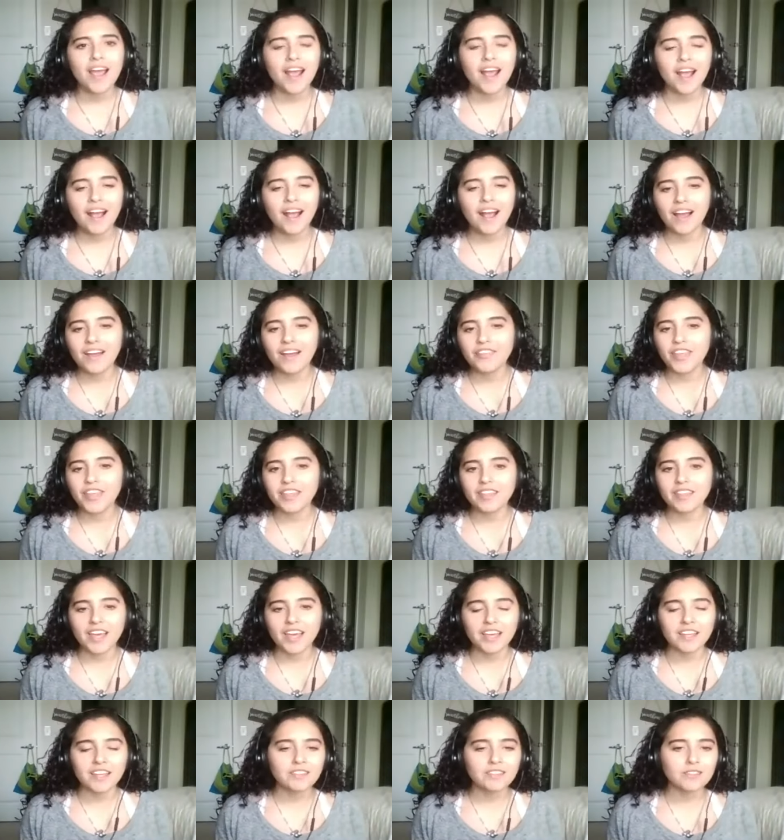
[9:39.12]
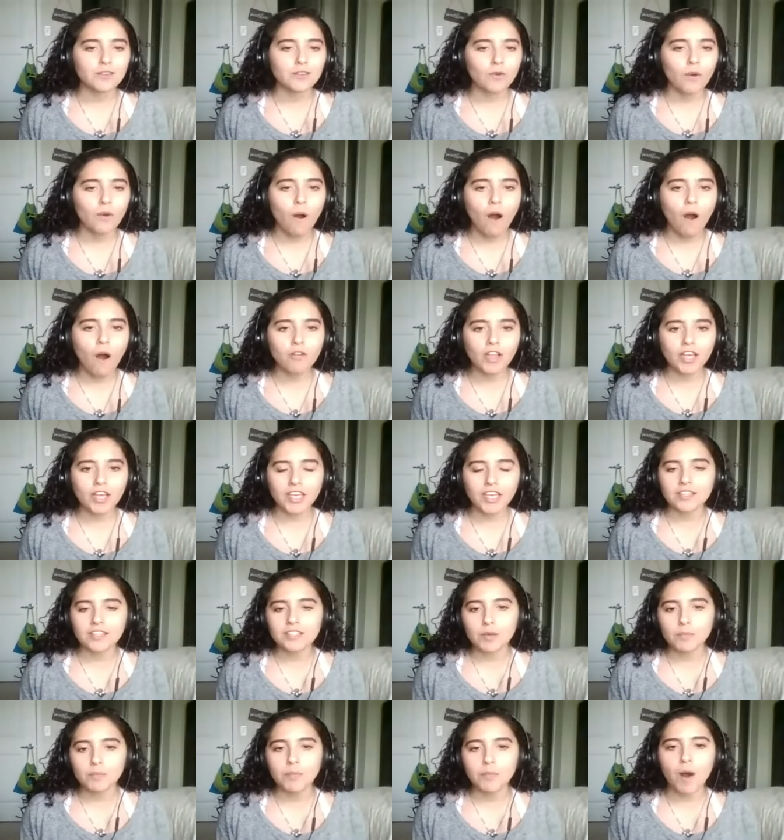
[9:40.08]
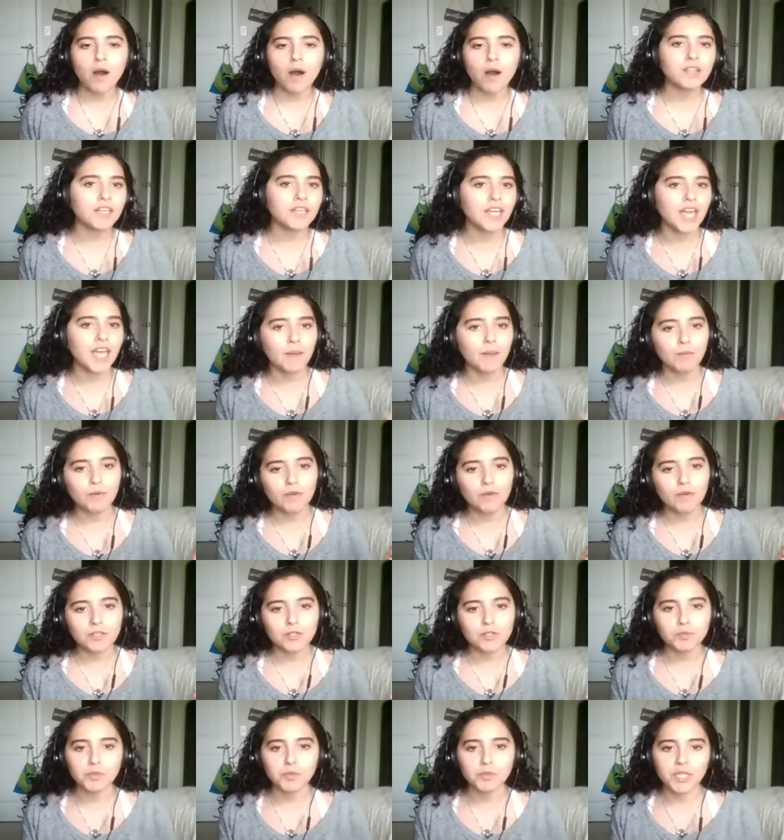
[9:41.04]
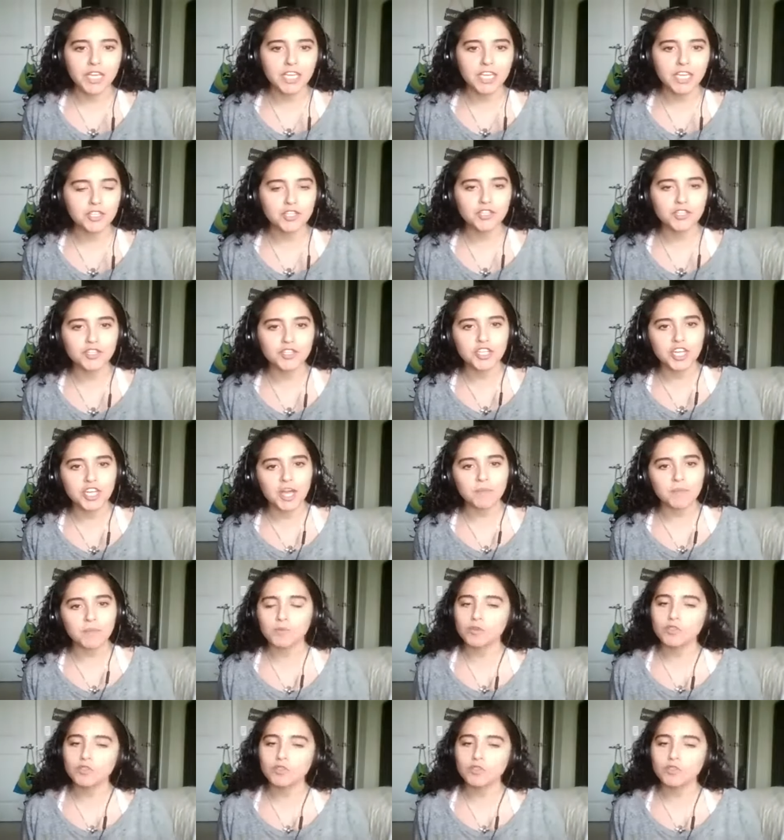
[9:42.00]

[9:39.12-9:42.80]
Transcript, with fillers: And then like they're all like into polyamorous relationships,